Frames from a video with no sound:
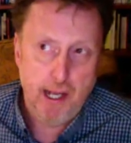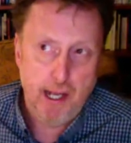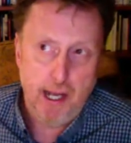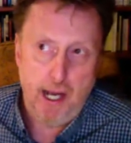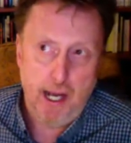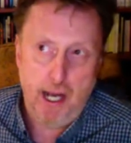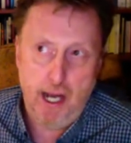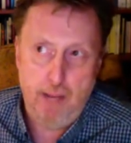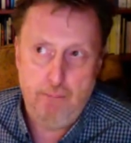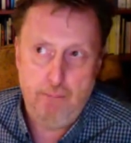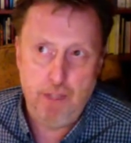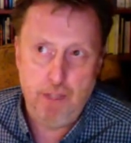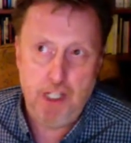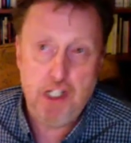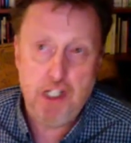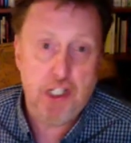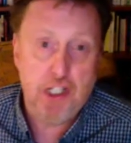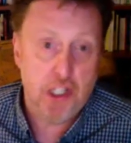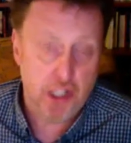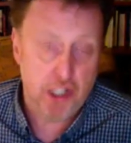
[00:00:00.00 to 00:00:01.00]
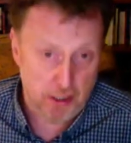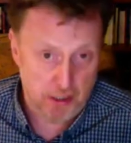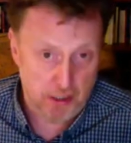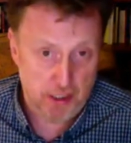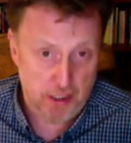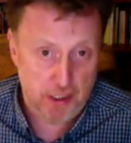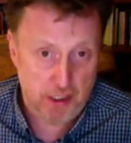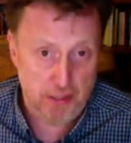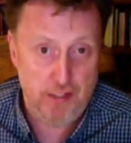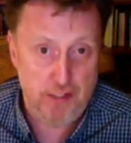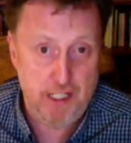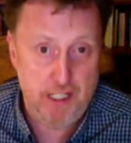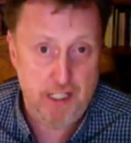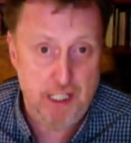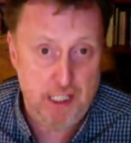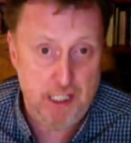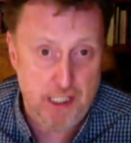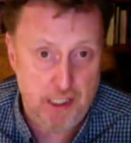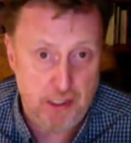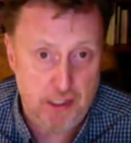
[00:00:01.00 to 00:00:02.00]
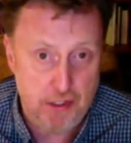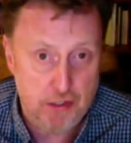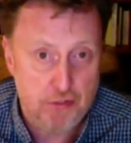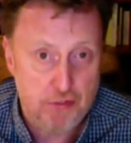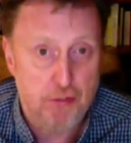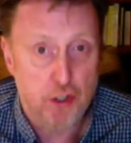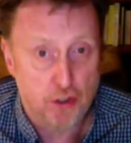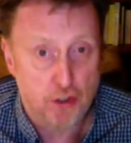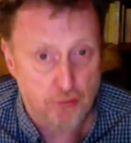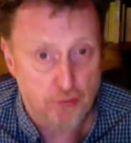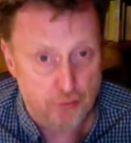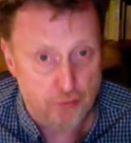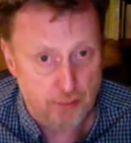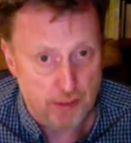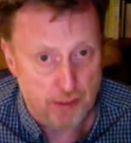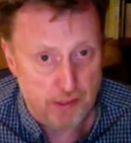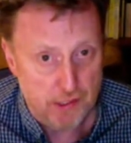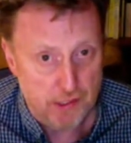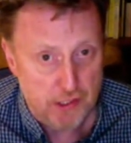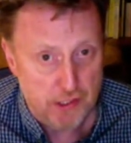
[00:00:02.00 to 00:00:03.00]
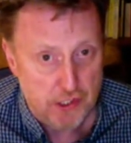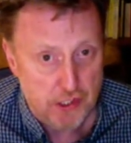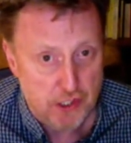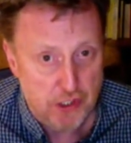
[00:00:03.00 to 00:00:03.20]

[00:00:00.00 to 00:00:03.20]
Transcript: um, is certainly convenient for governments